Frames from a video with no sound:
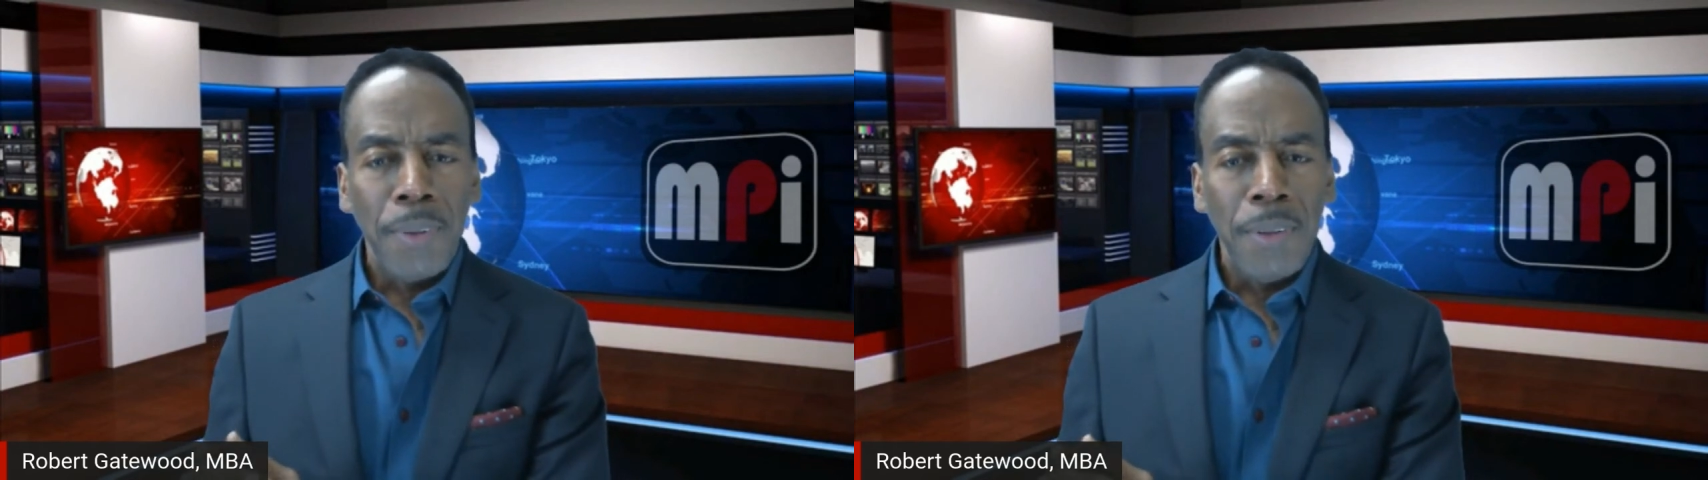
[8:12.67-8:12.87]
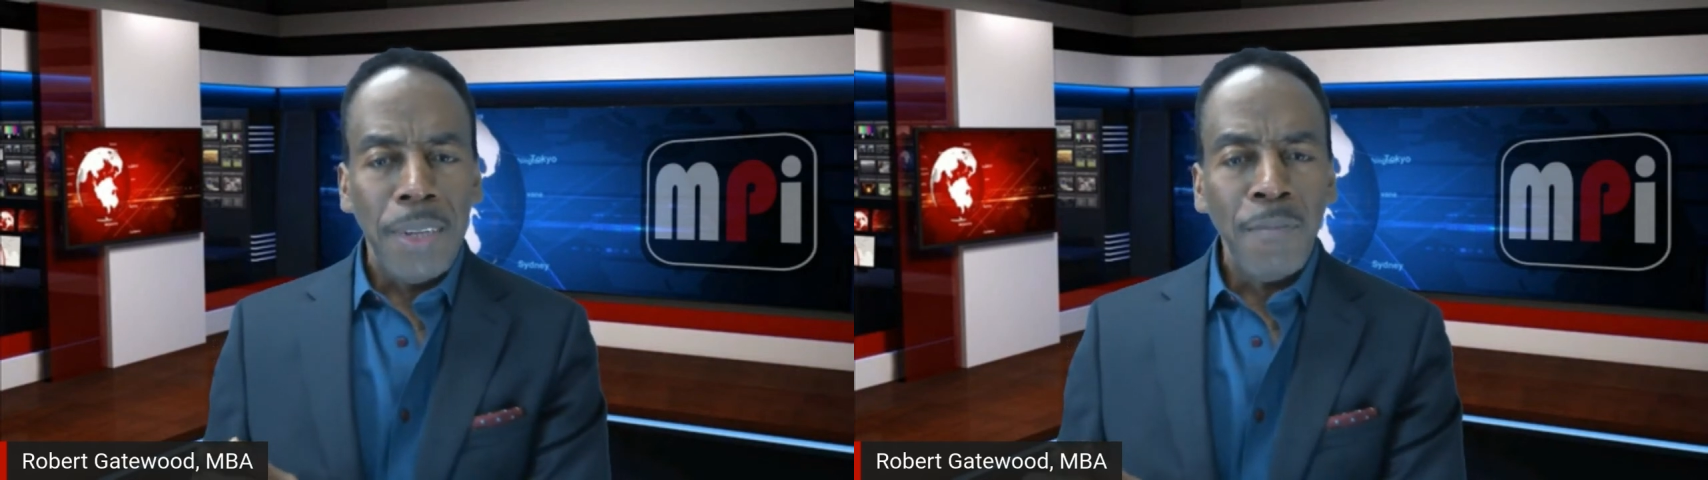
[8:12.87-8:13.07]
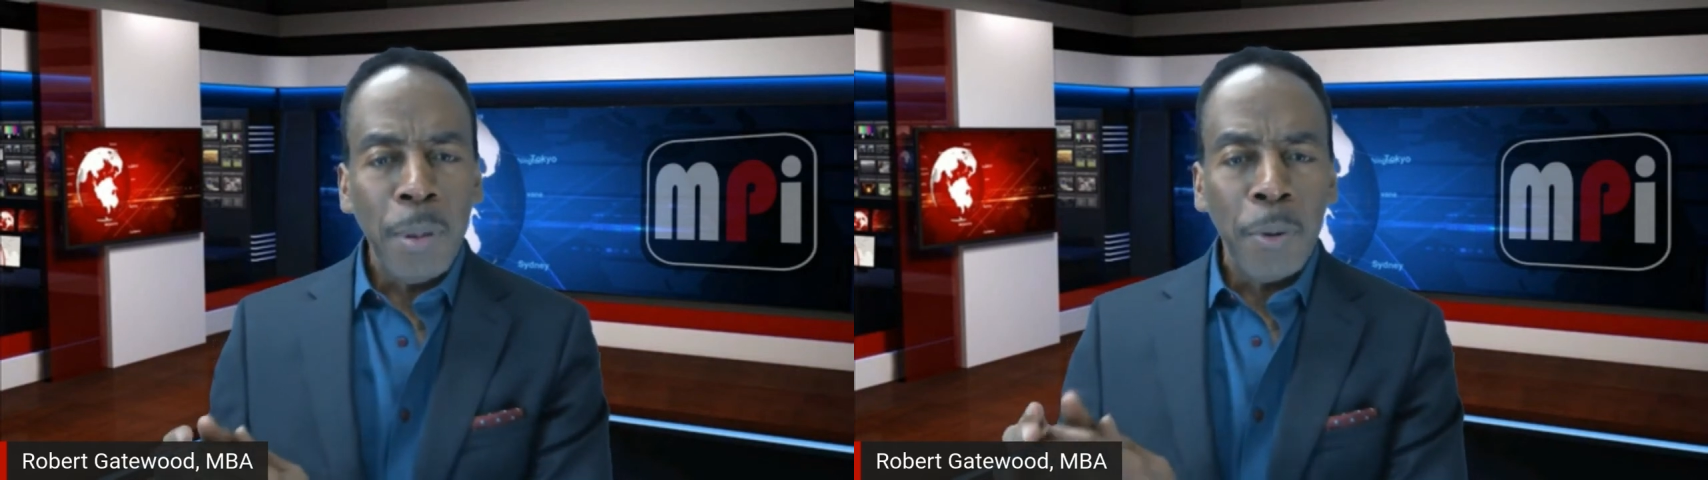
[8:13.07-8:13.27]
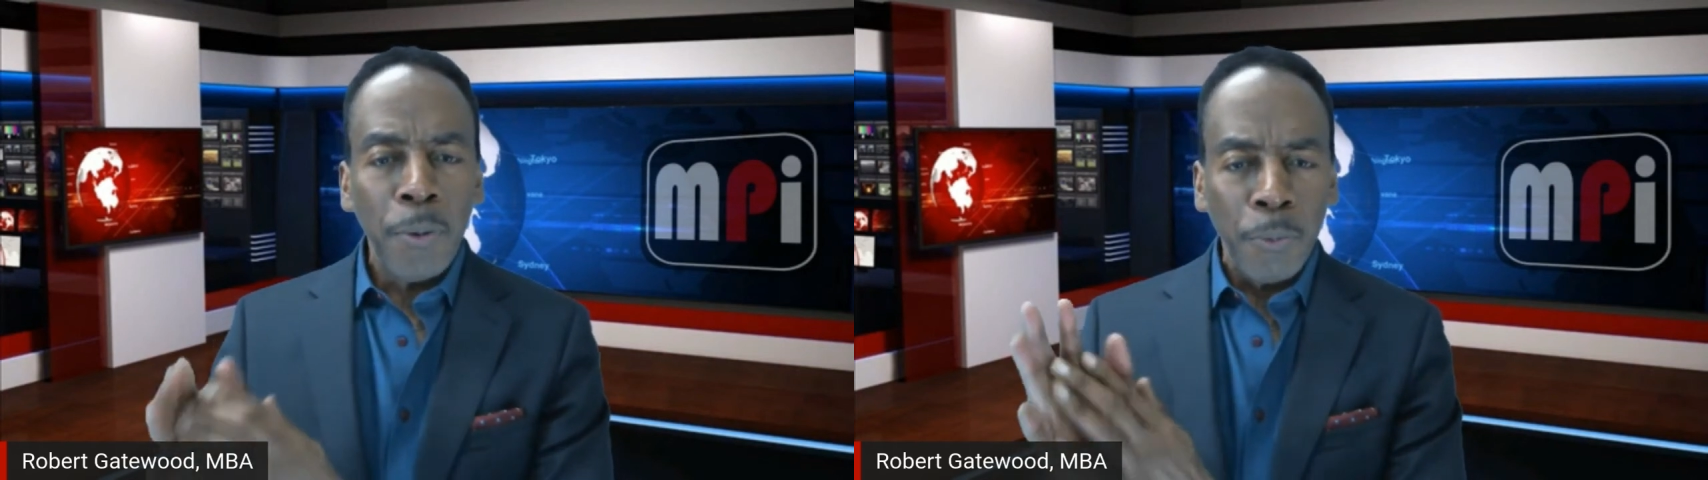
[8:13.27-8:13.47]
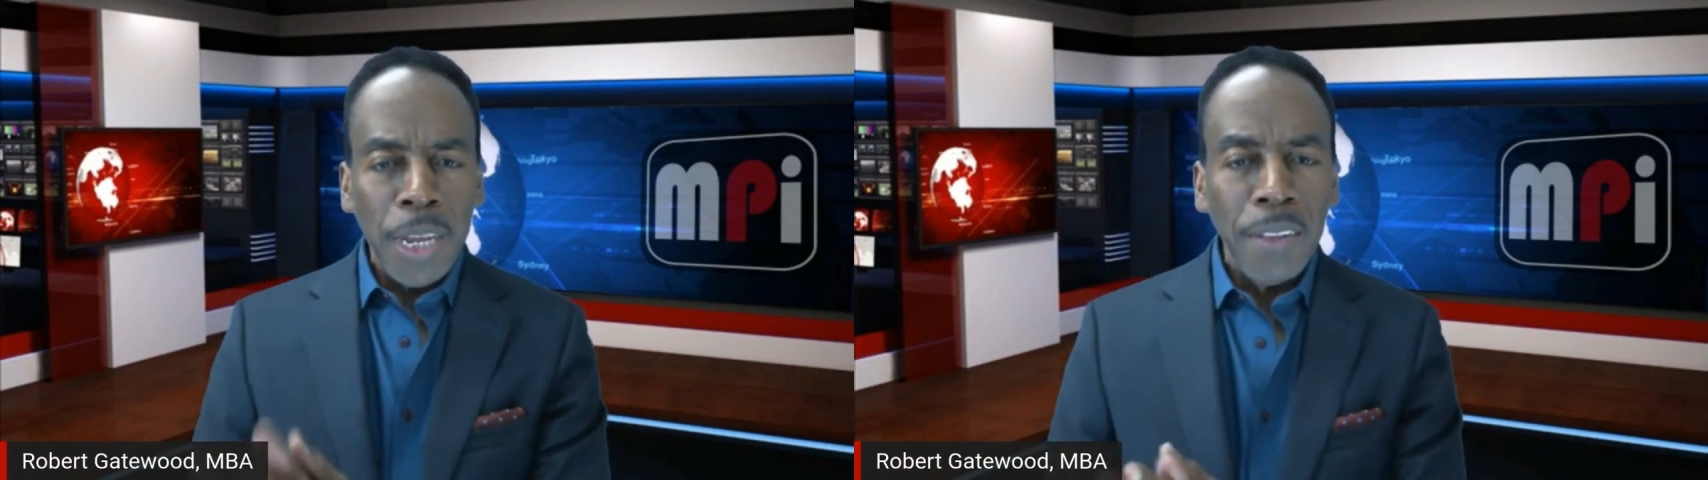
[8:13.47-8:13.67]
give people a
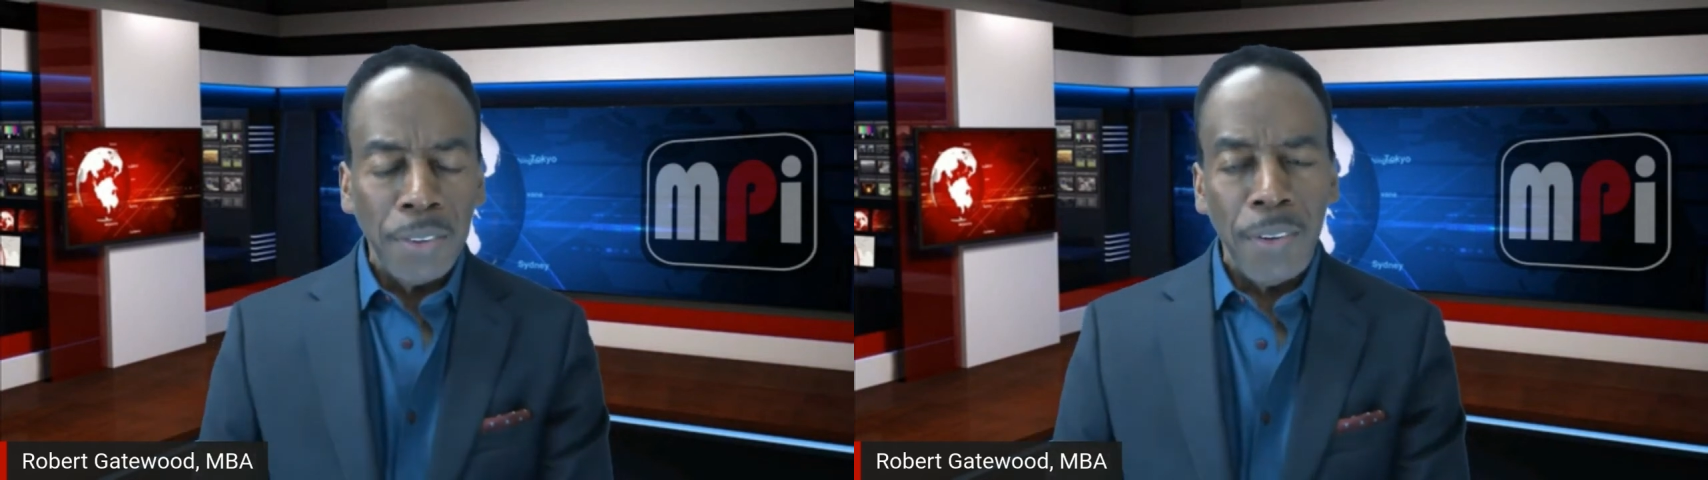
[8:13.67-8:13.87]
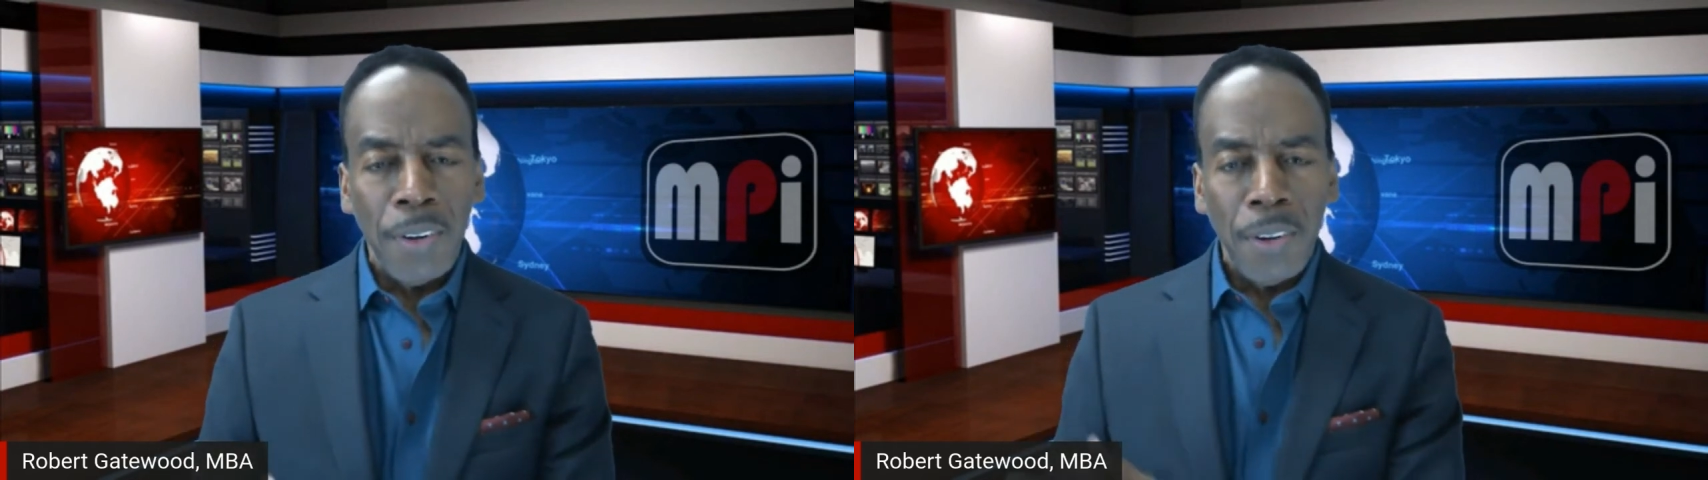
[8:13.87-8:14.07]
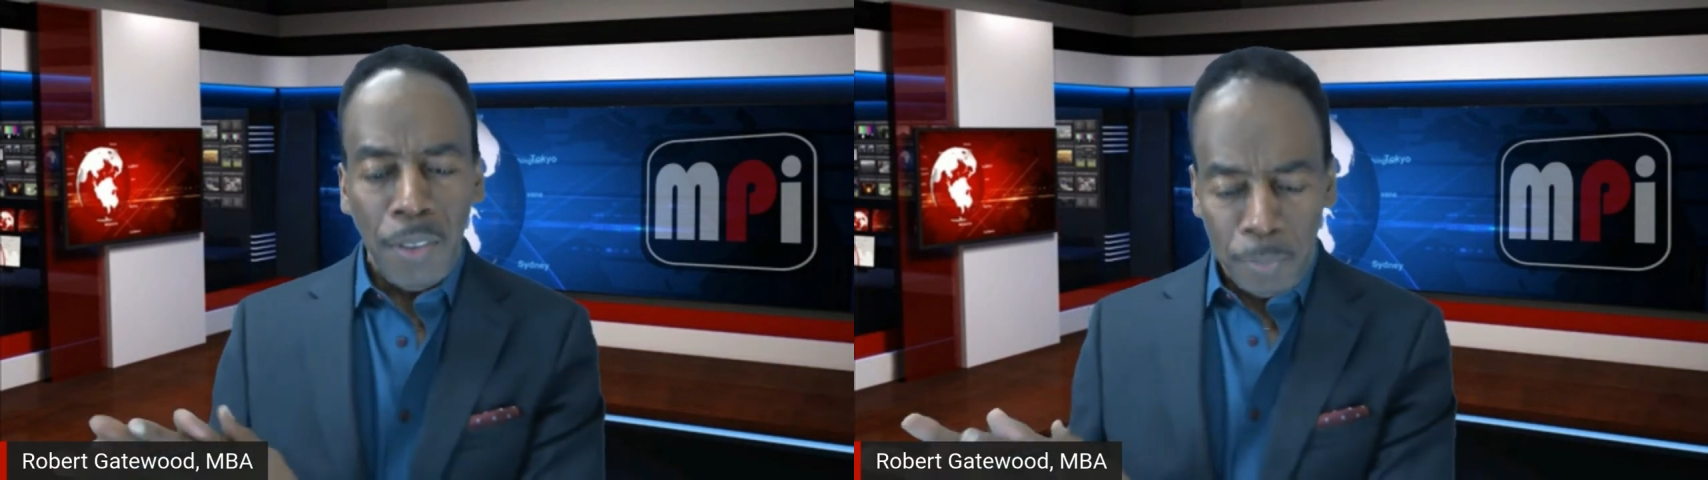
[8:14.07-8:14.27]
reason to